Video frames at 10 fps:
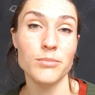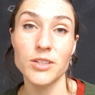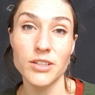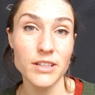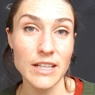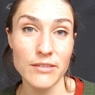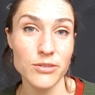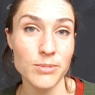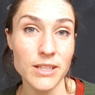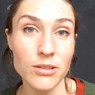We don't have
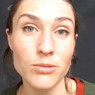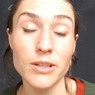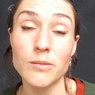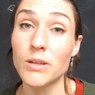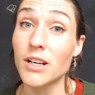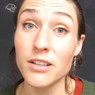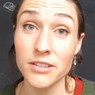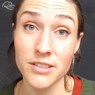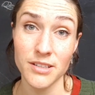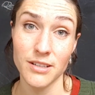to be equal, and we
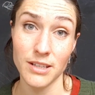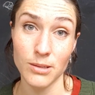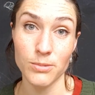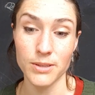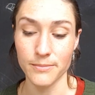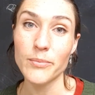aren't equal.